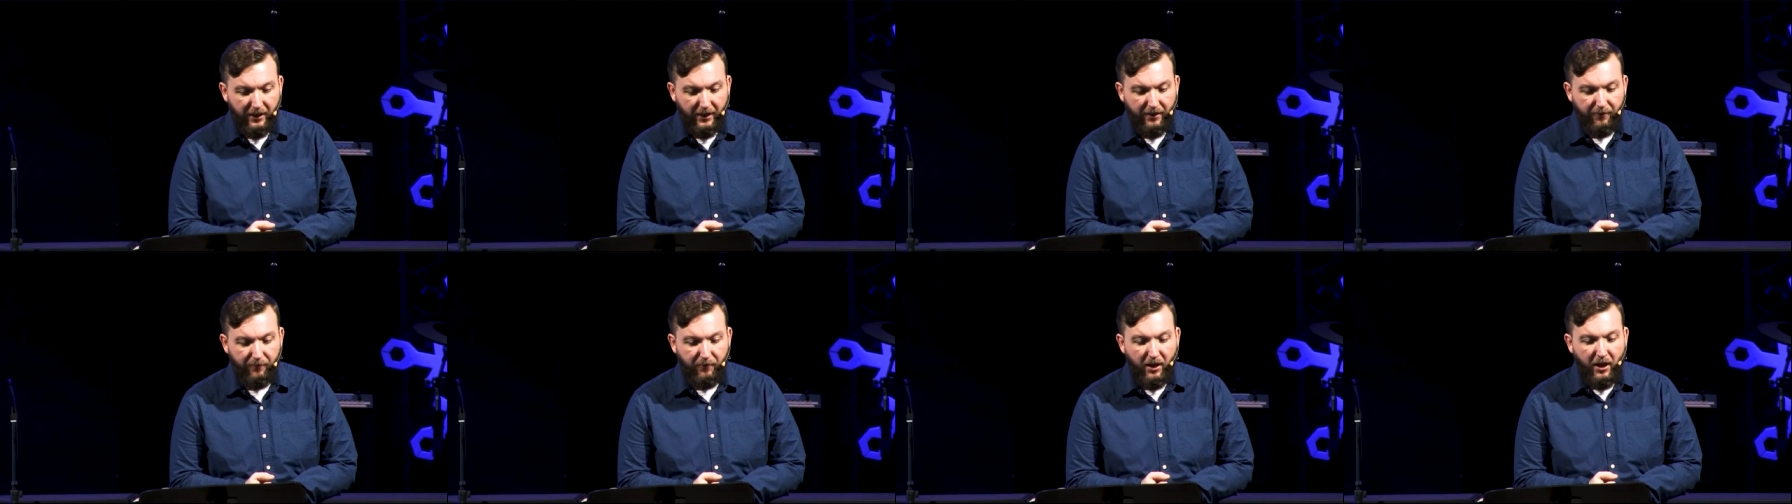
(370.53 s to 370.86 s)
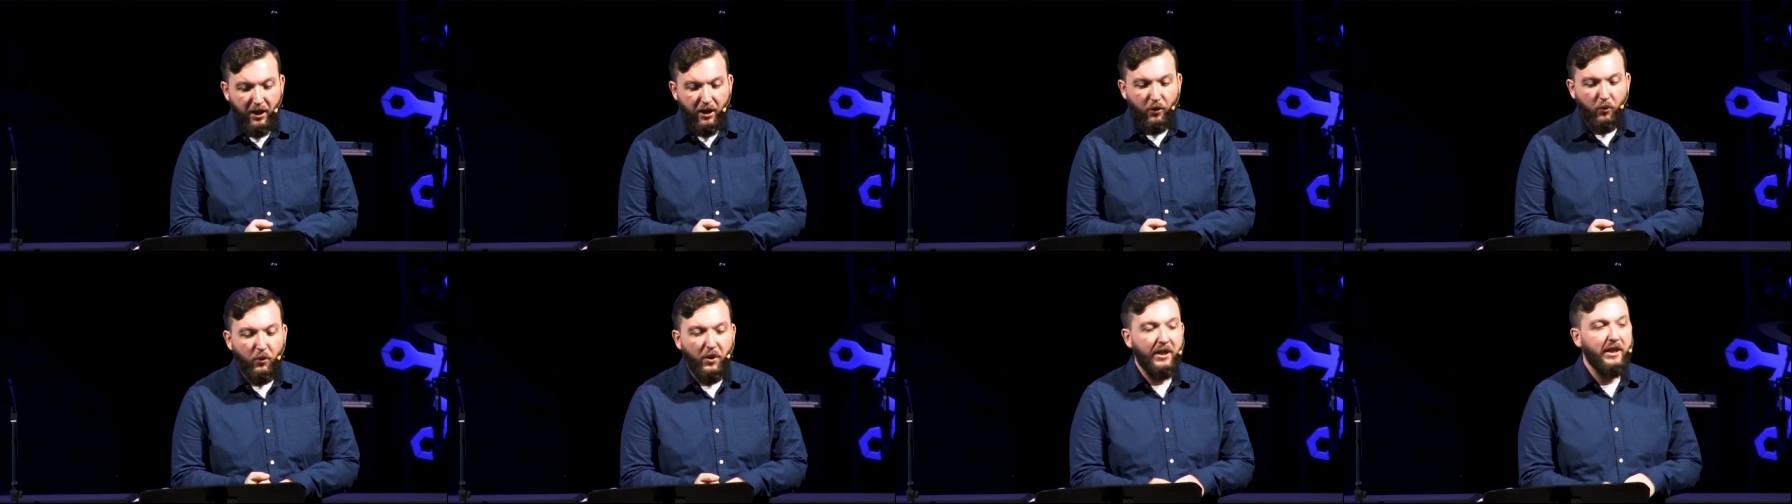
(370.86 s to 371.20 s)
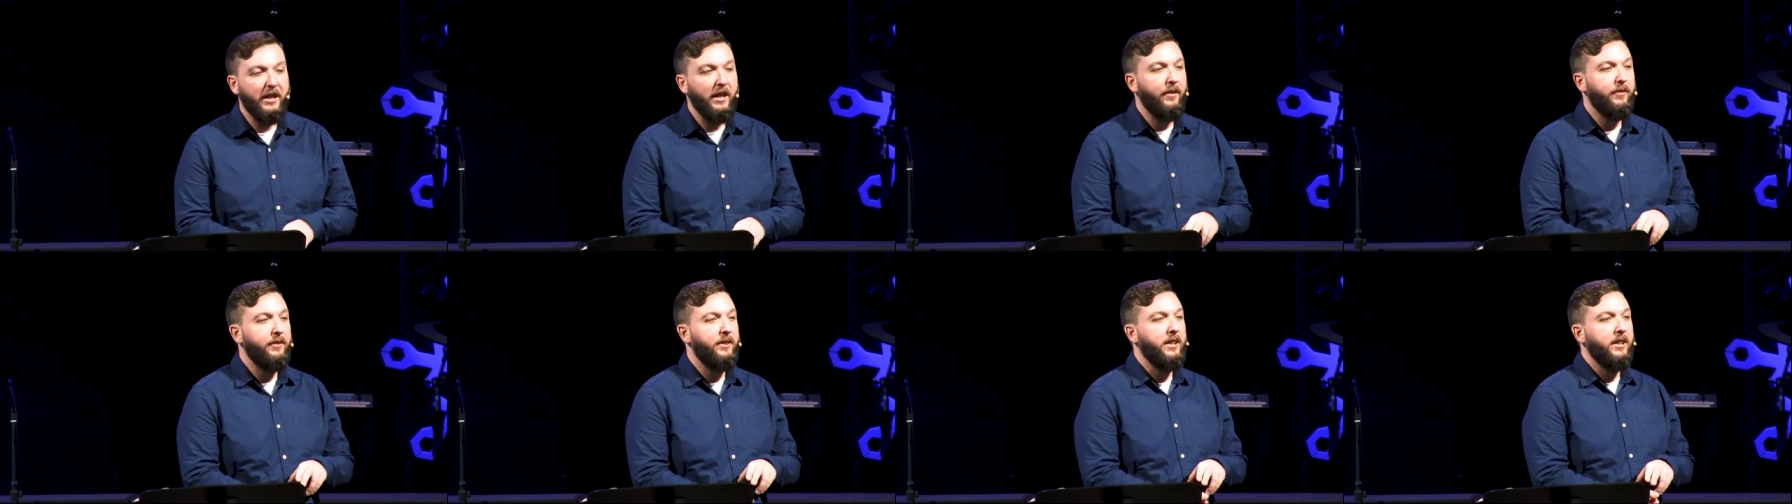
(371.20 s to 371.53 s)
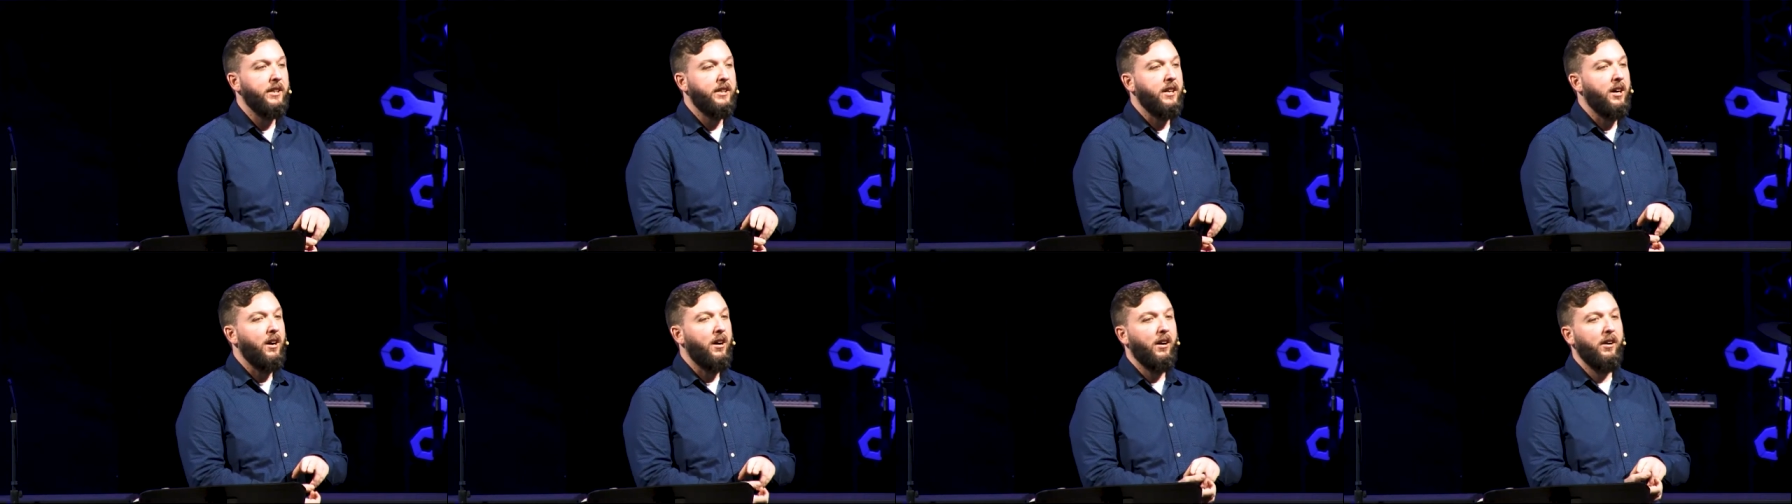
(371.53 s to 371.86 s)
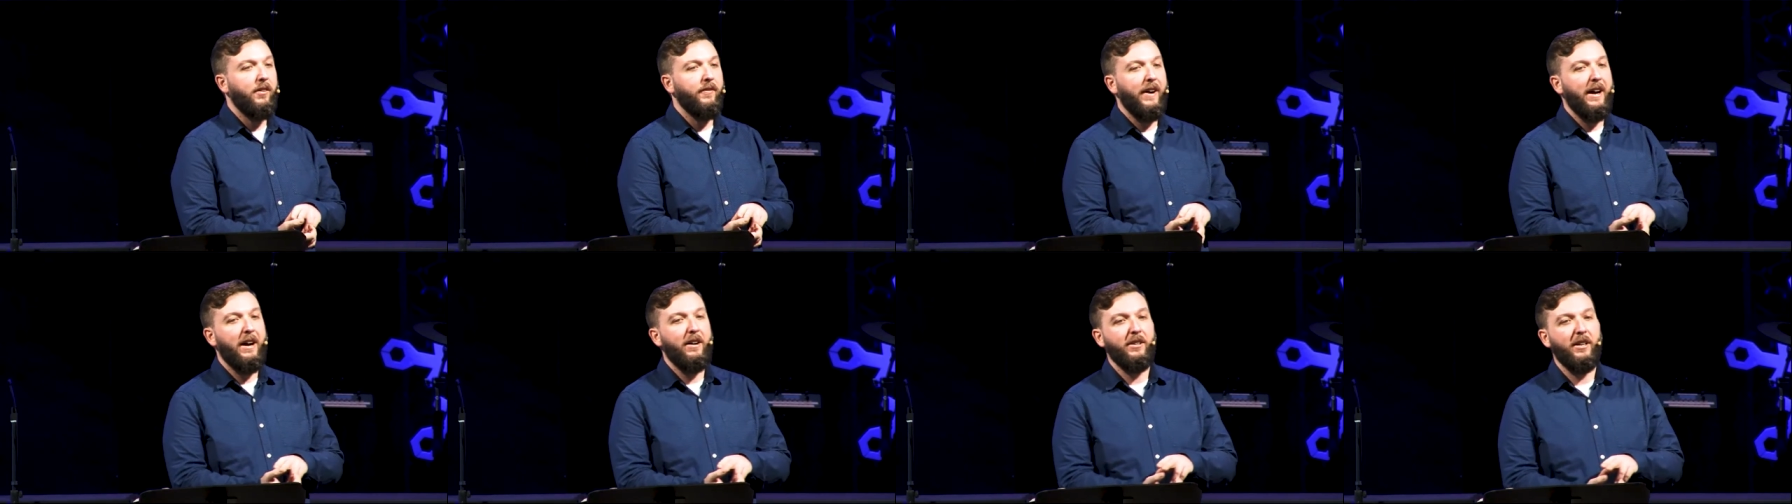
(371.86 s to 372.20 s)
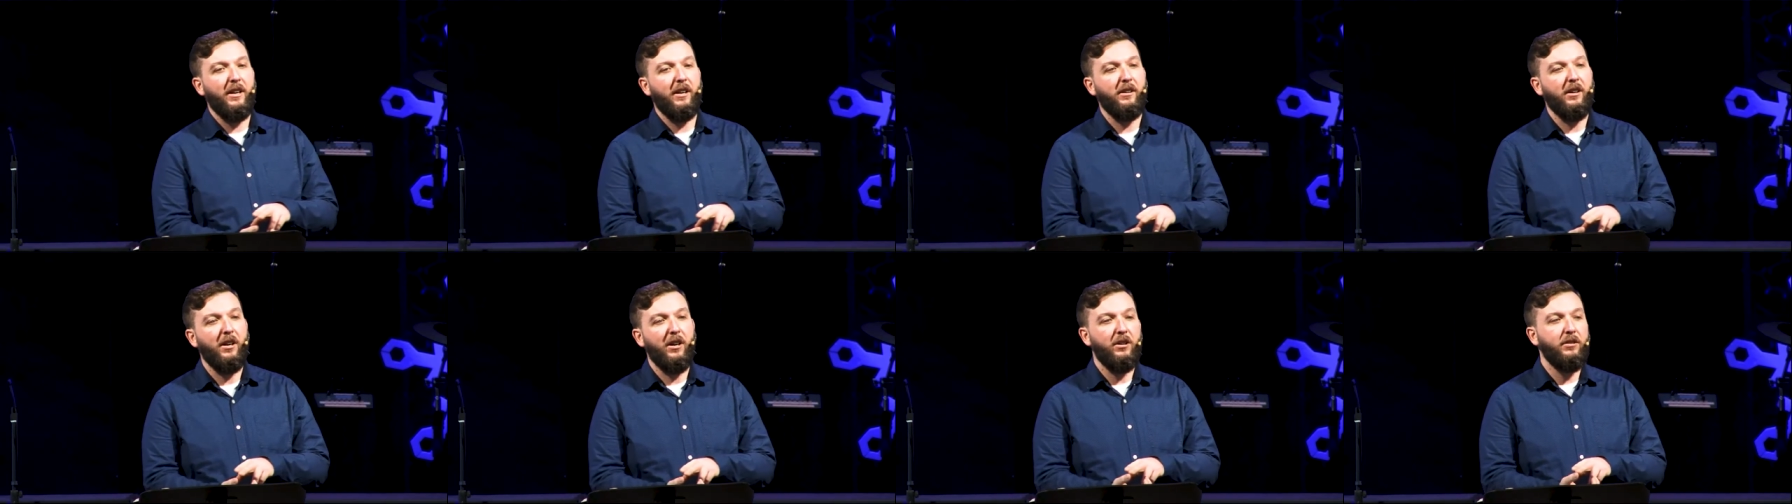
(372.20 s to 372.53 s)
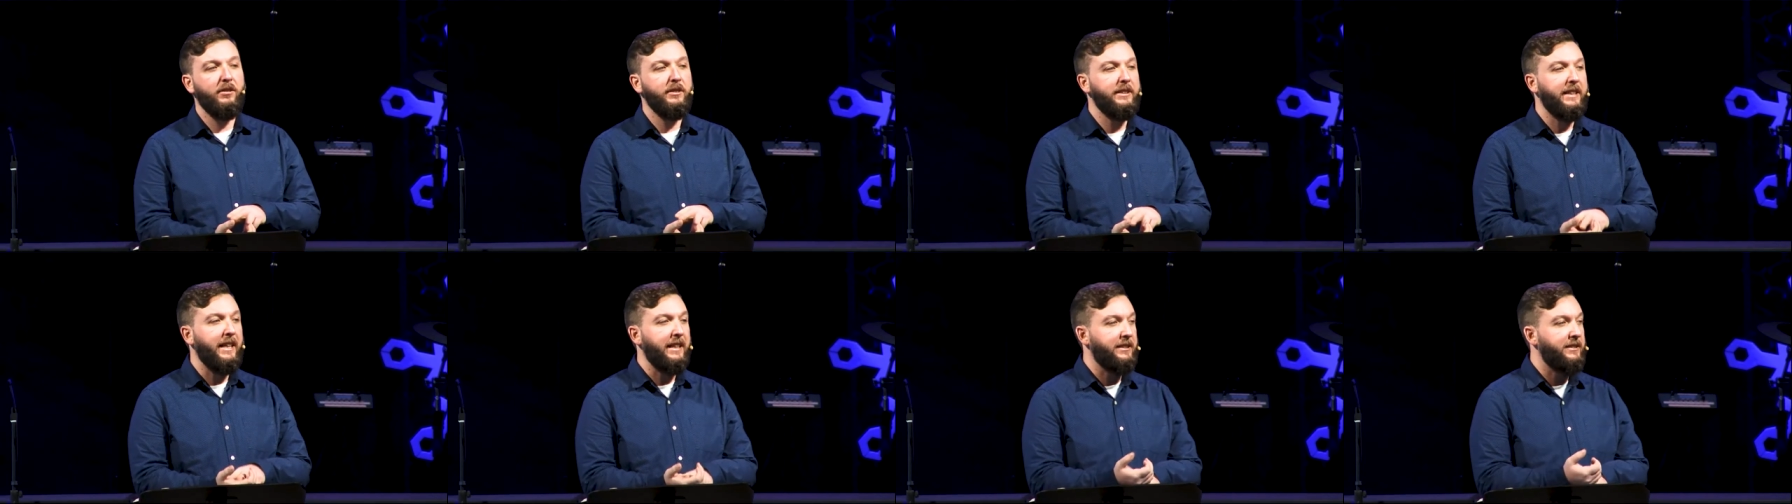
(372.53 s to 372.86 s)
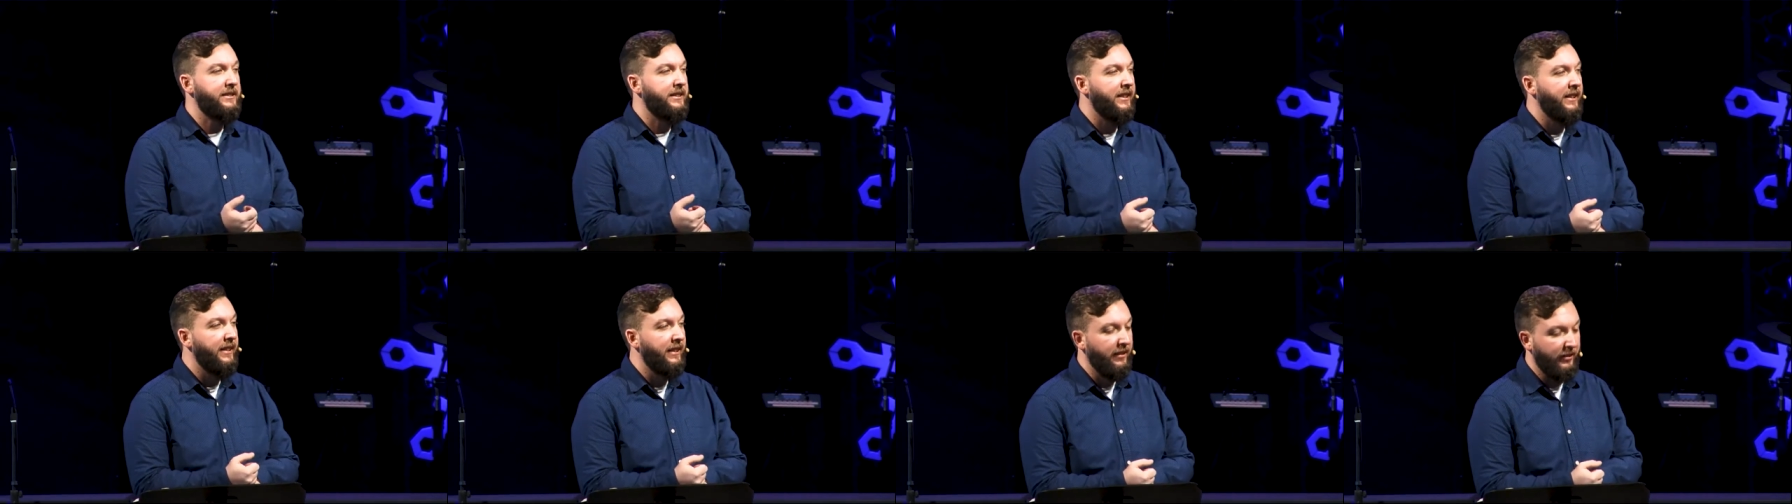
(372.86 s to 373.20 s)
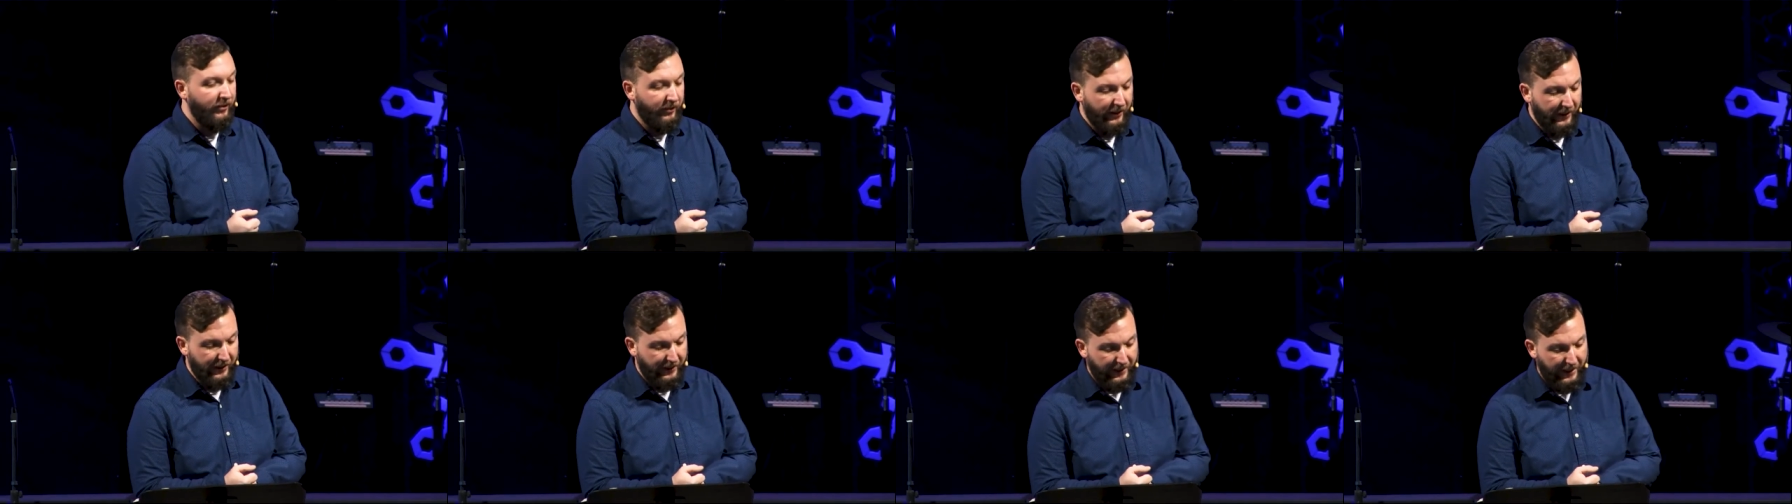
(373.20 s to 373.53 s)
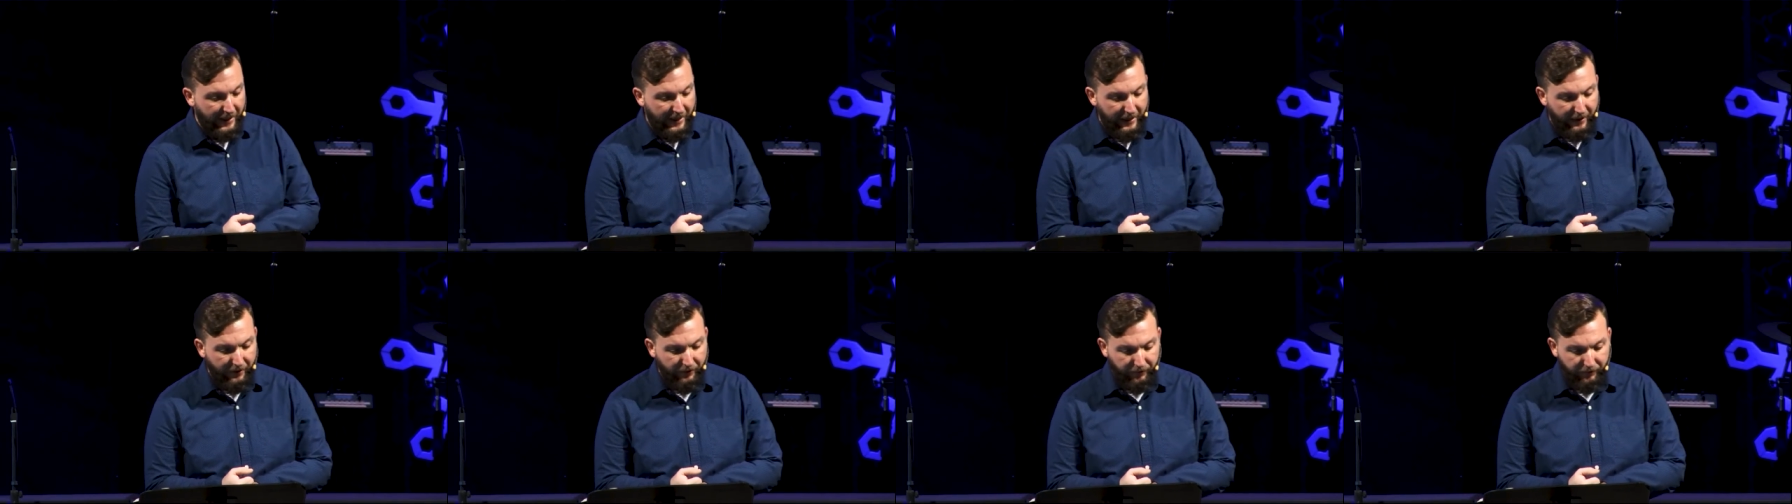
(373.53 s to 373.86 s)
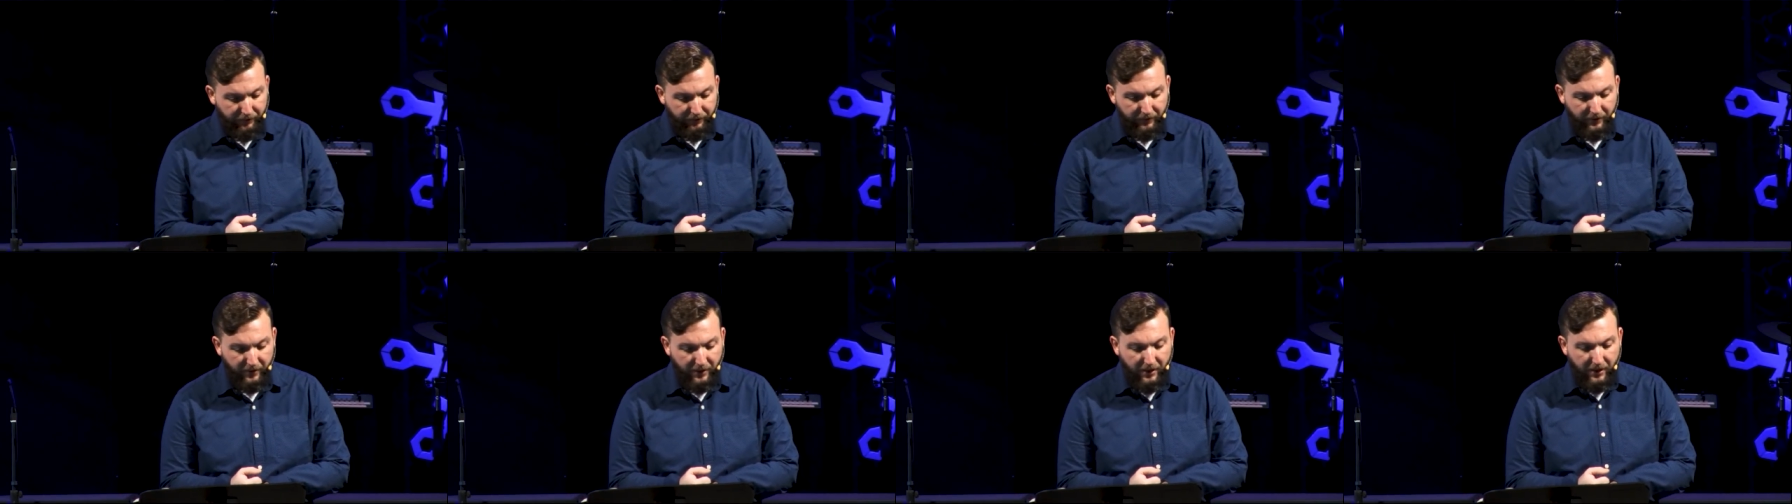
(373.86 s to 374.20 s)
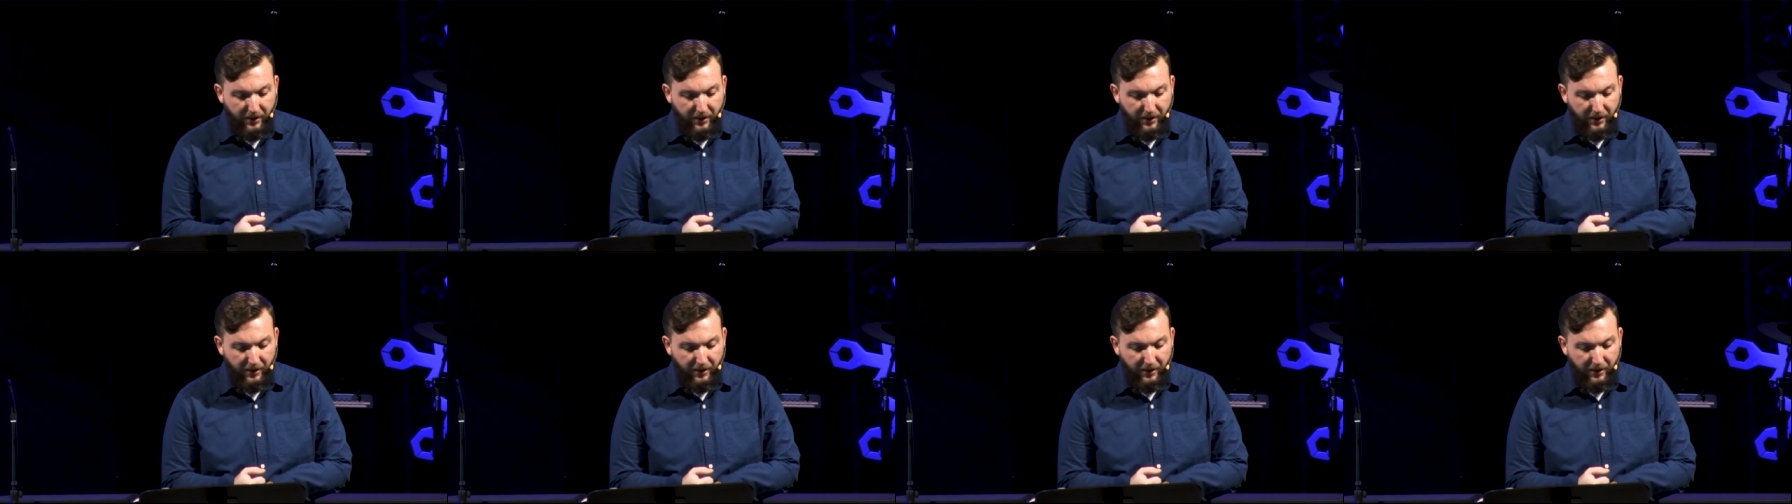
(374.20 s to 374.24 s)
Um, we love to carve out our own destinies in life.